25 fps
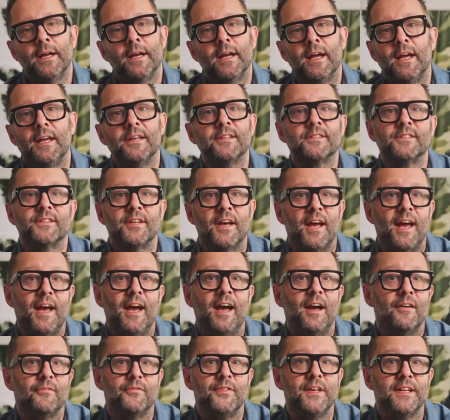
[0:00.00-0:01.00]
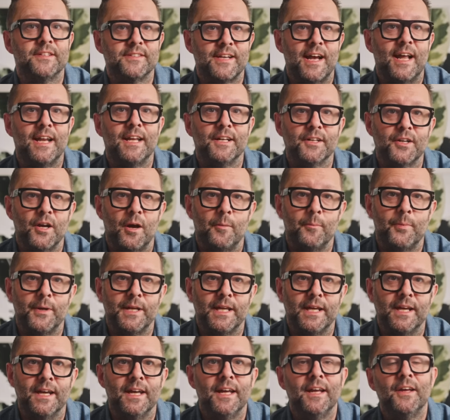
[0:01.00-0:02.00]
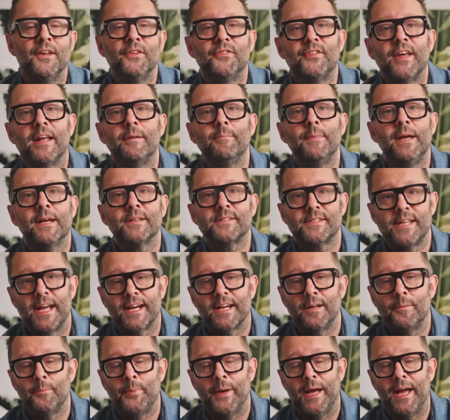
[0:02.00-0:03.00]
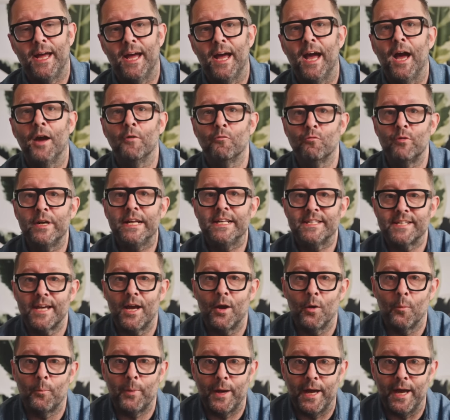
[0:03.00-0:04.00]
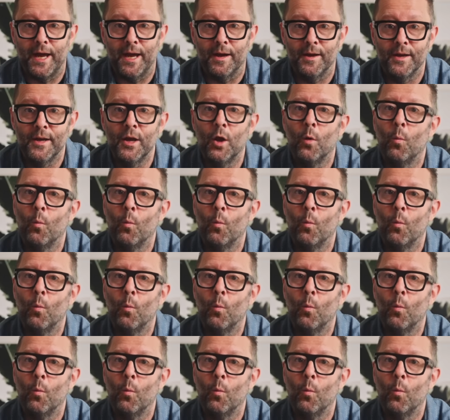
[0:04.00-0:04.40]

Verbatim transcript: is to have the Italian company send me a second pair, a retail pair,